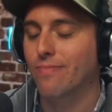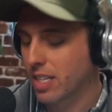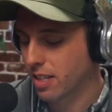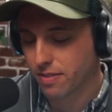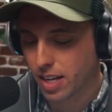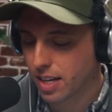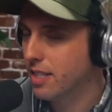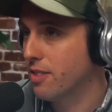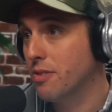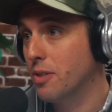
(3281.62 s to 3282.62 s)
I love
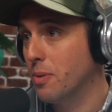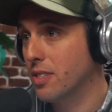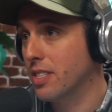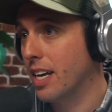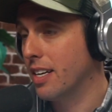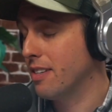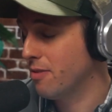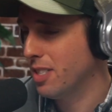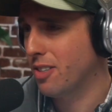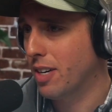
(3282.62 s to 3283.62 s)
that. That's really well said, and a
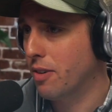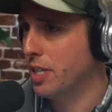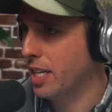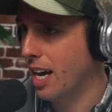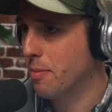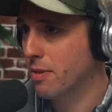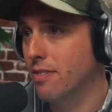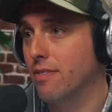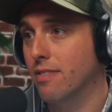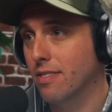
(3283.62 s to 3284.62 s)
really great recap
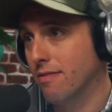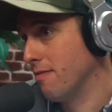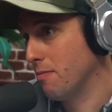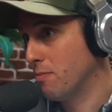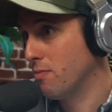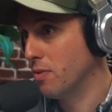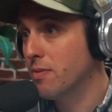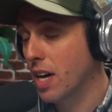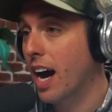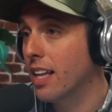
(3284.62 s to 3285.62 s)
of
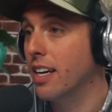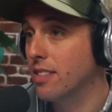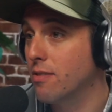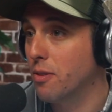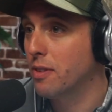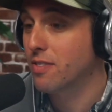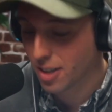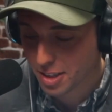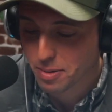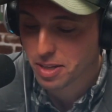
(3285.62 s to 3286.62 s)
the highlights of what we've
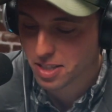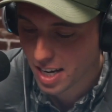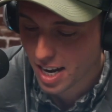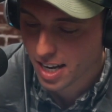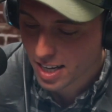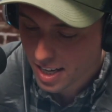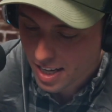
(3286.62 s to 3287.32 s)
talked about today.